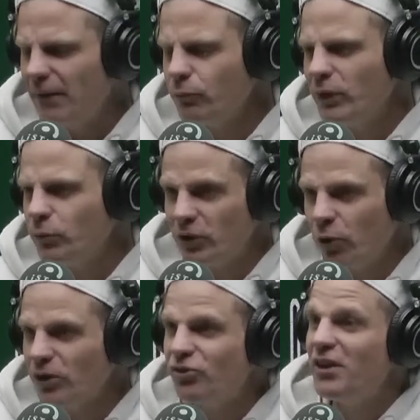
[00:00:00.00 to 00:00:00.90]
we're
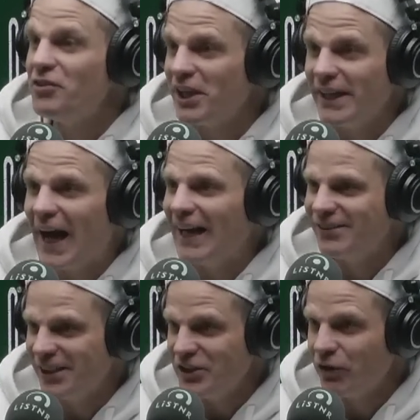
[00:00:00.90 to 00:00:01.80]
talking 17,
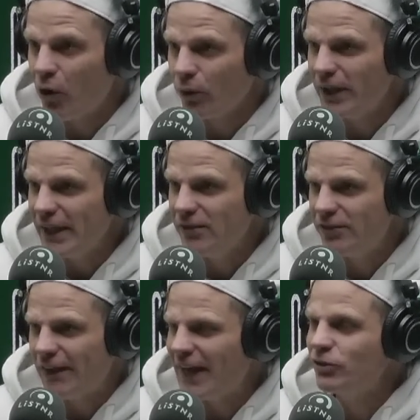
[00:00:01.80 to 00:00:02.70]
18-year-old kids,
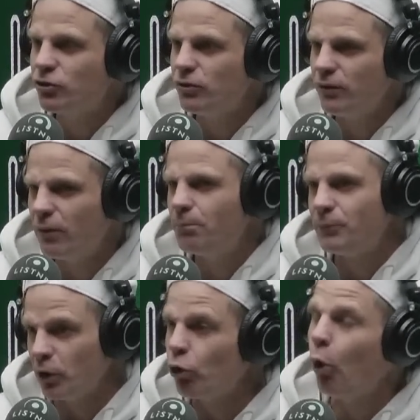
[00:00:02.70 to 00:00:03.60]
and
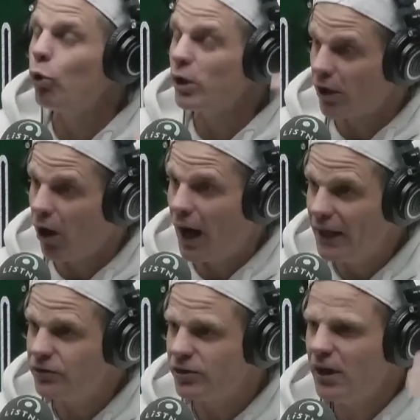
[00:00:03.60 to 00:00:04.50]
the taller
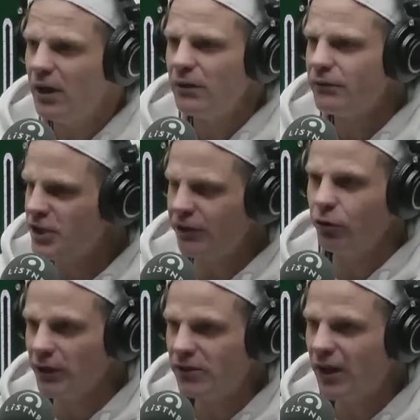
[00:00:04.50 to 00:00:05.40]
guys
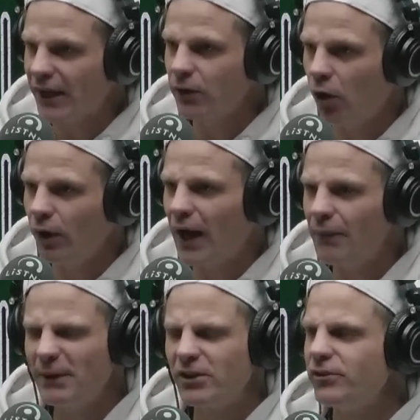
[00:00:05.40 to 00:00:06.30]
generally take longer
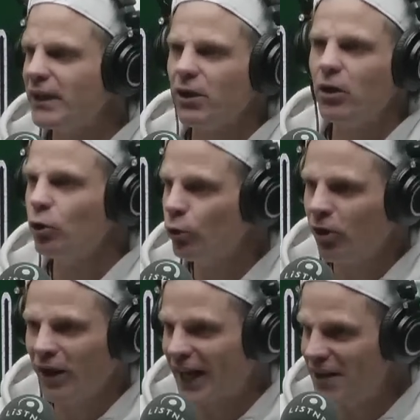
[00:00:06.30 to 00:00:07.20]
because they don't look
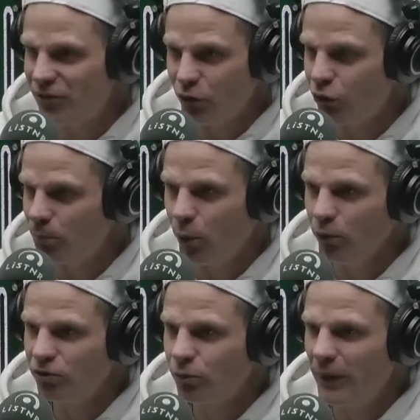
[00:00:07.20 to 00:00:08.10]
like AFL
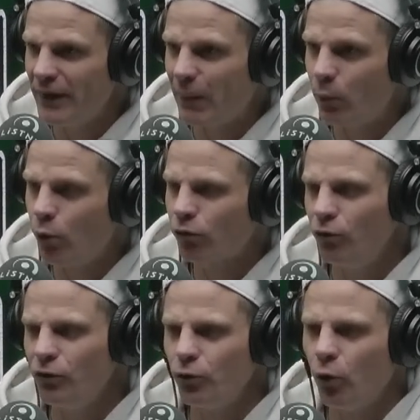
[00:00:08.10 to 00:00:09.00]
footballers when they walk
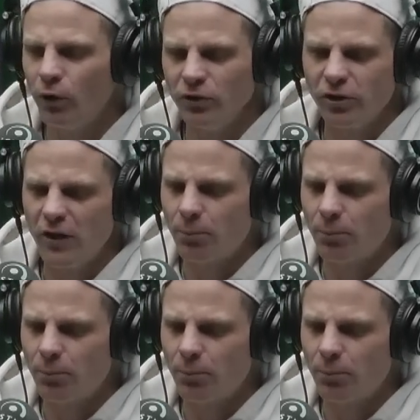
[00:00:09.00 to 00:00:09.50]
through the door. And so the